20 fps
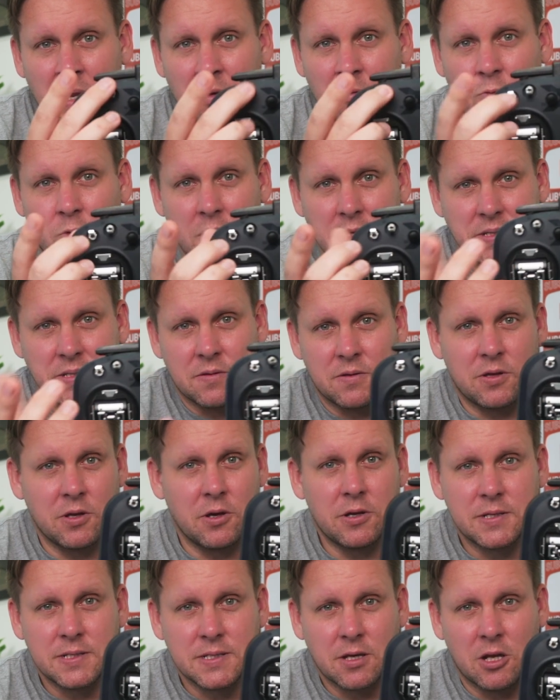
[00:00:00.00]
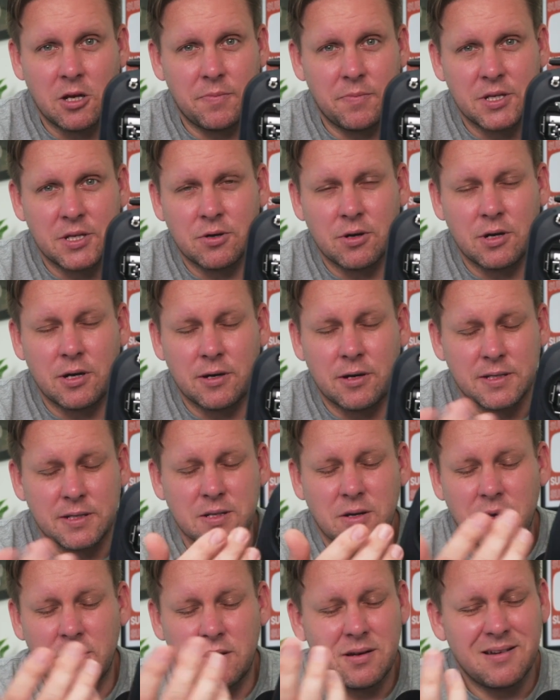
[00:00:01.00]
whilst the third is going to be treated as
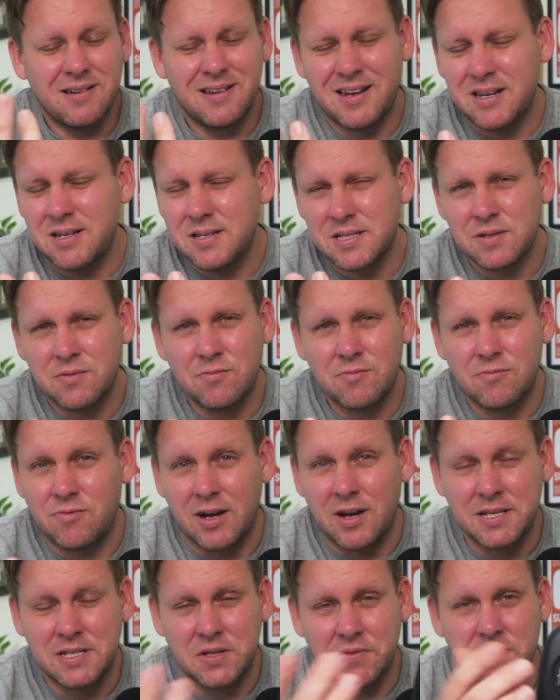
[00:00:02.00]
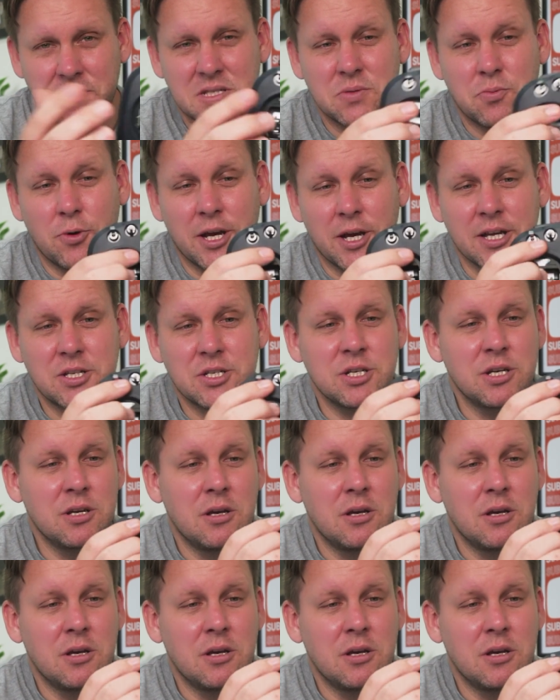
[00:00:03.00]
on, and it's a waste of a switch.